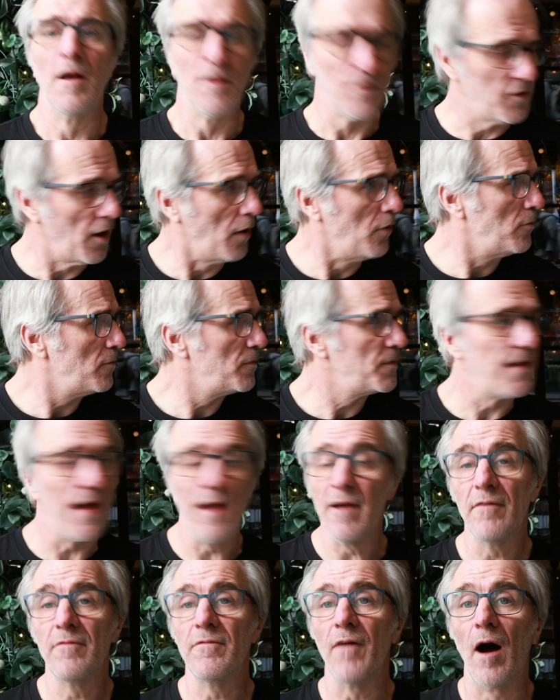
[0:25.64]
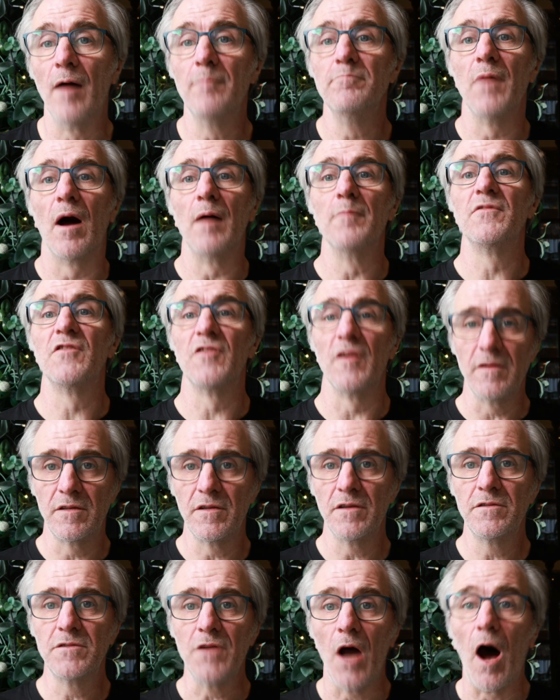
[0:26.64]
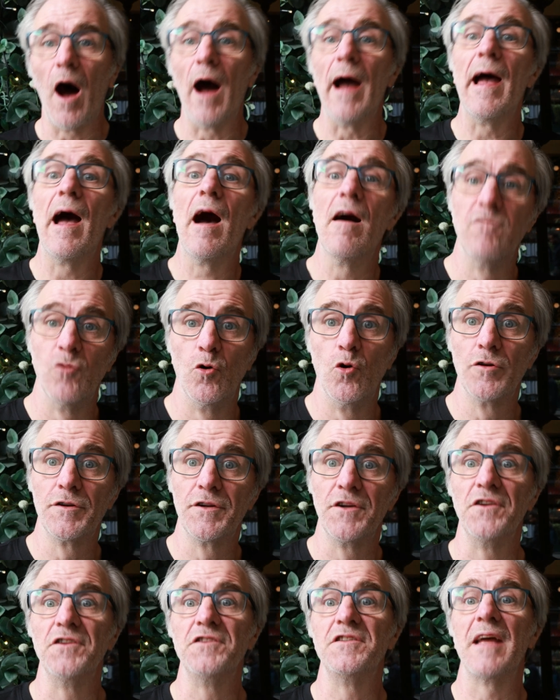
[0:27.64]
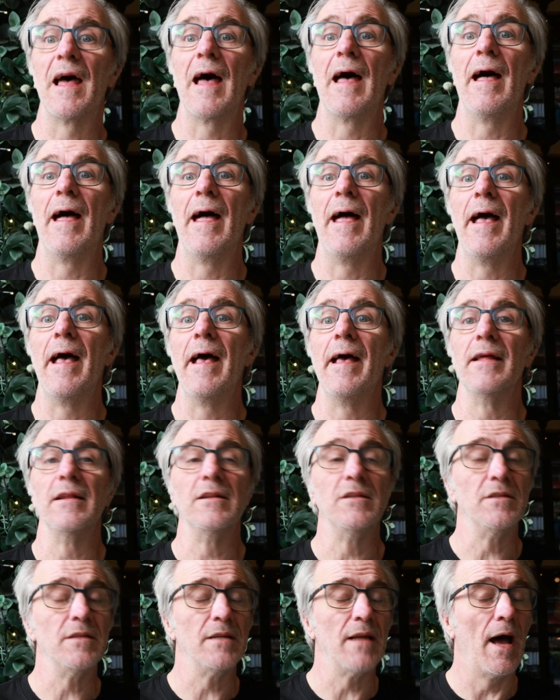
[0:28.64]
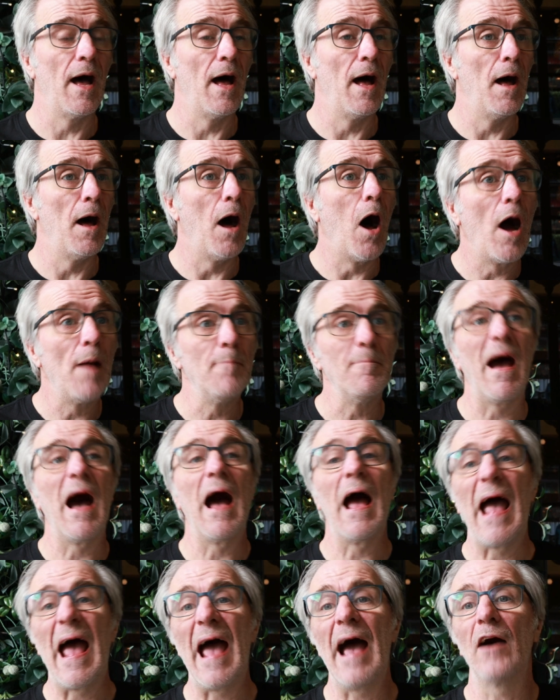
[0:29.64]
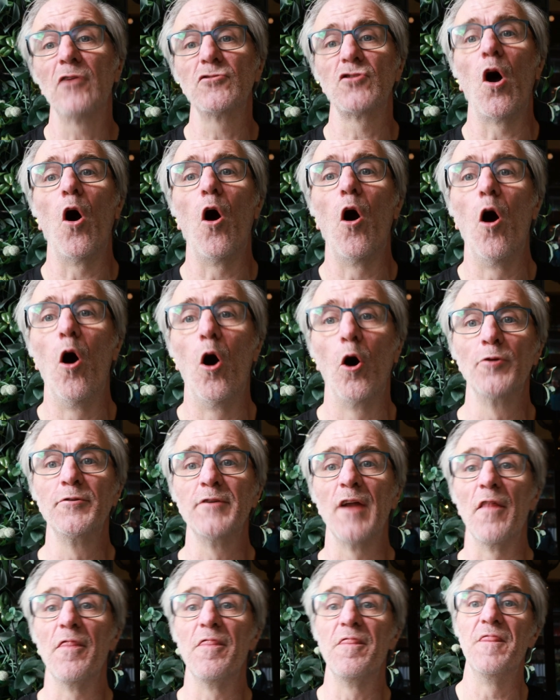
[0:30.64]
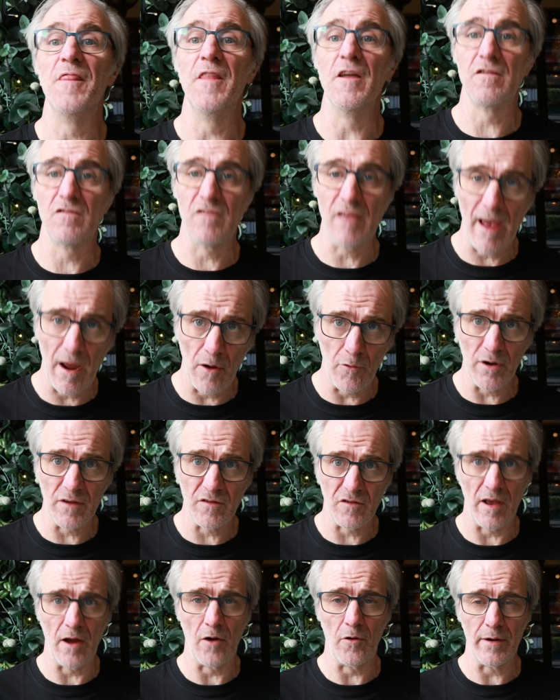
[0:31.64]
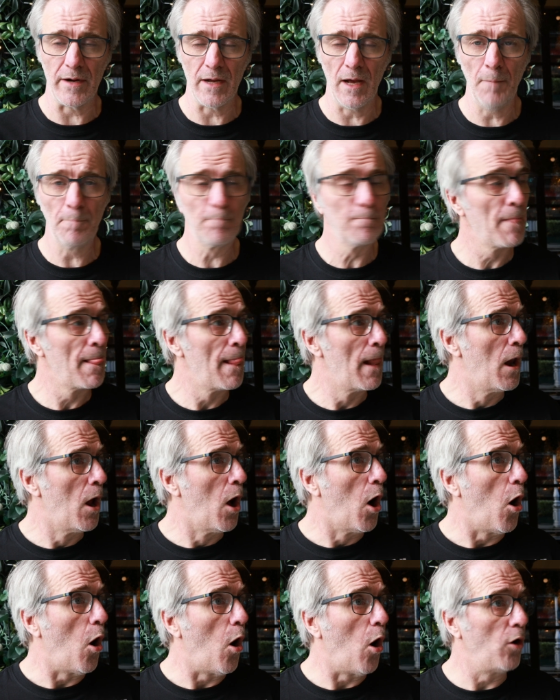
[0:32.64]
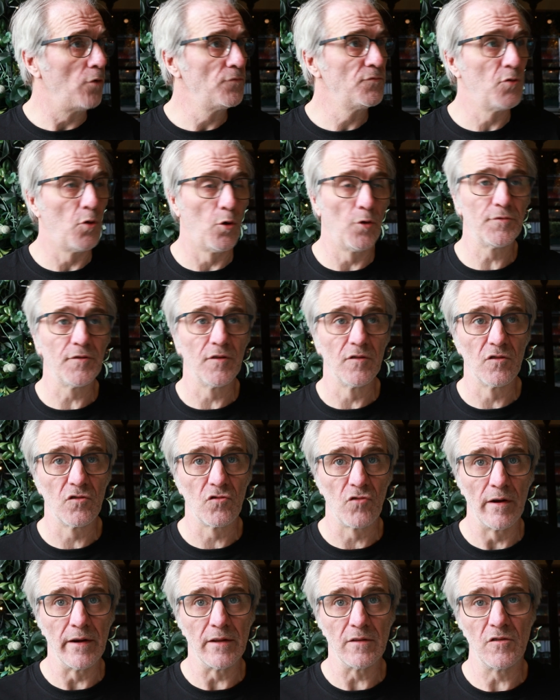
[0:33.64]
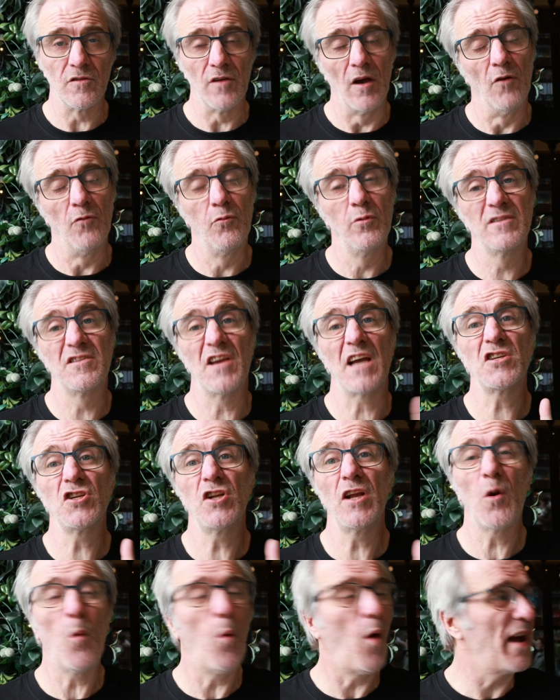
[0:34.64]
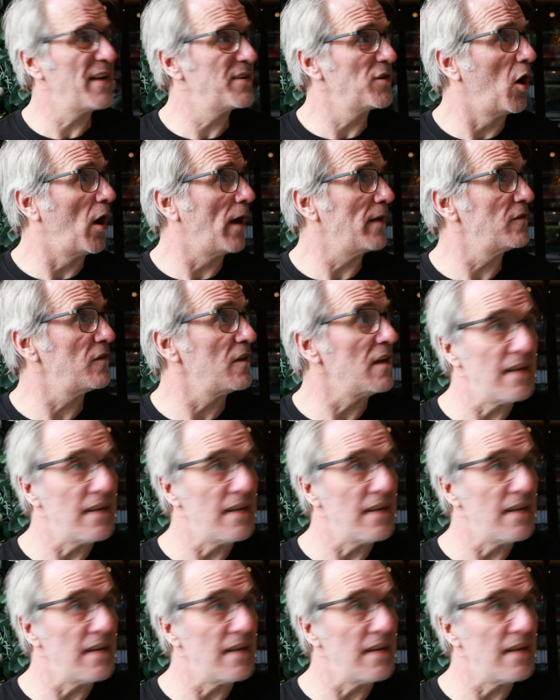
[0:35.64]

So Dev, I'm seated, I have ordered, and I'm out on the terrace area on Dawson Street itself, which is actually quite nice.